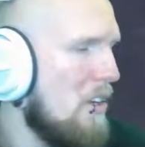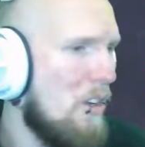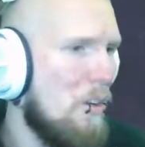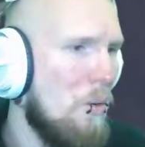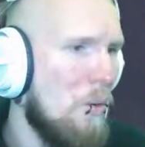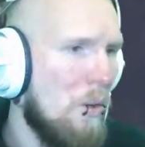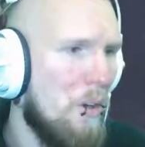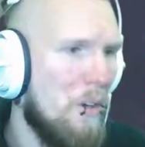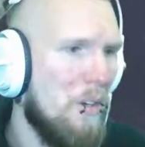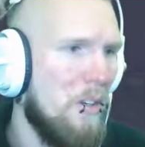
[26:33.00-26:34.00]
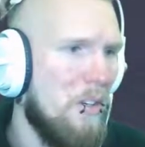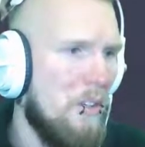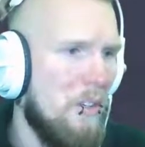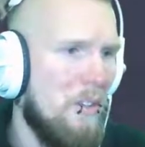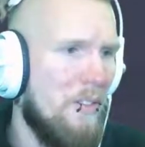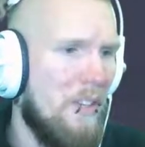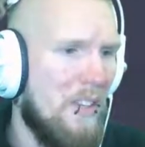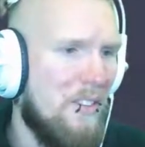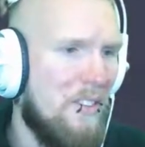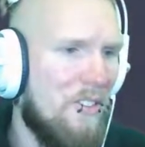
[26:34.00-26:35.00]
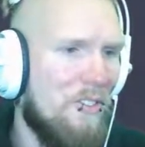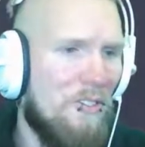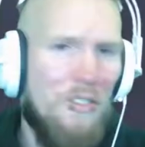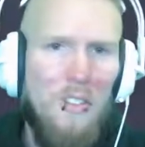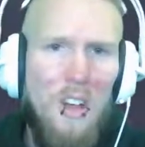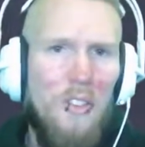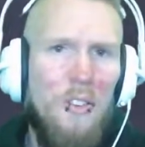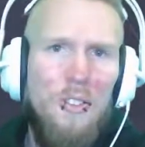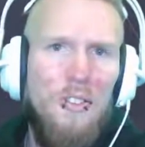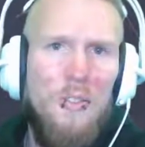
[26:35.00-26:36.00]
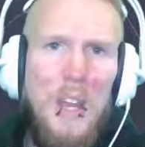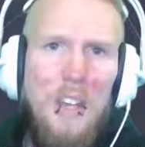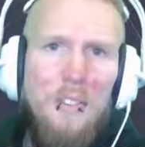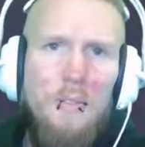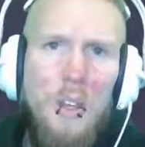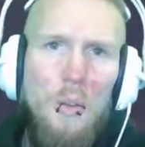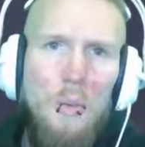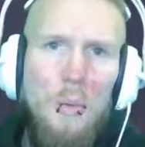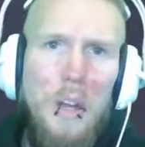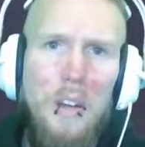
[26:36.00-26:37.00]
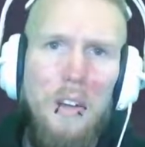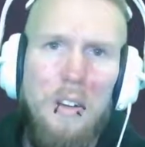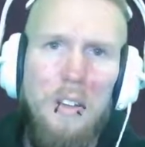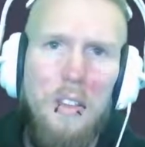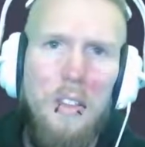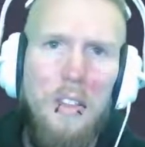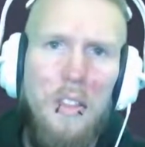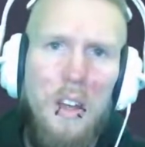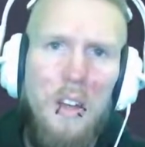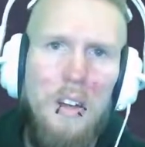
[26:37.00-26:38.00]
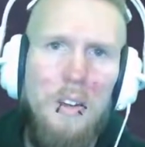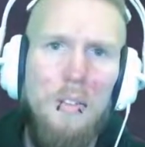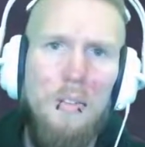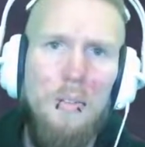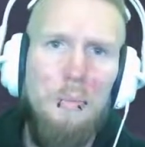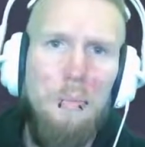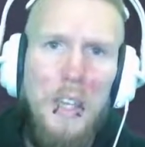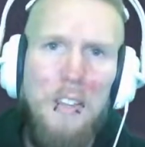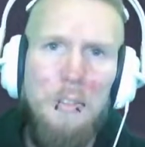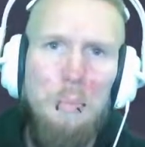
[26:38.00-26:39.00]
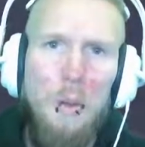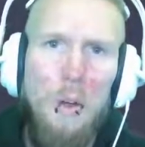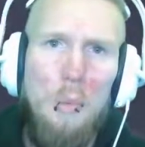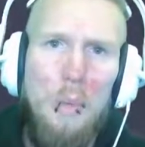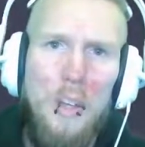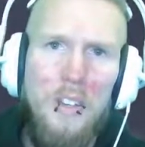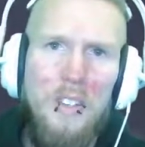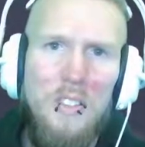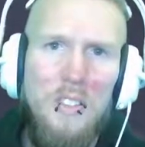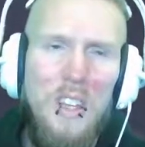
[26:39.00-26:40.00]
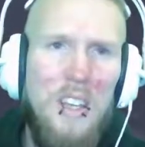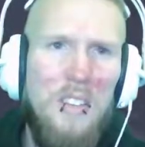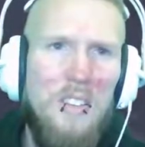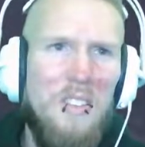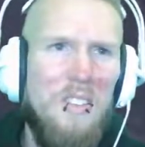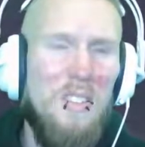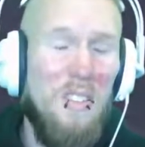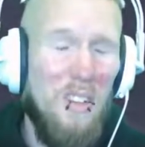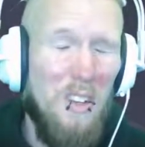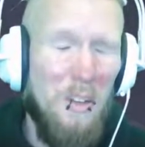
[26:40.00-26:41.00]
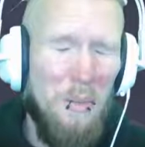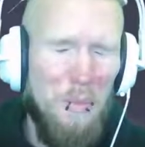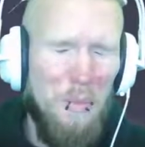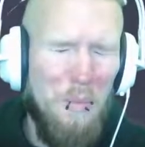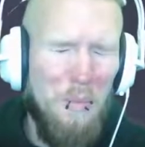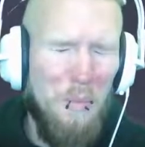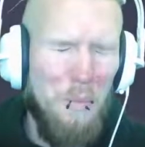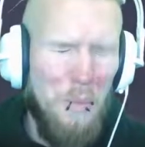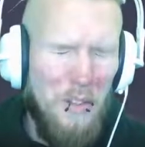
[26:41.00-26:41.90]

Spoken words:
or this other strange view where their biggest purpose is what's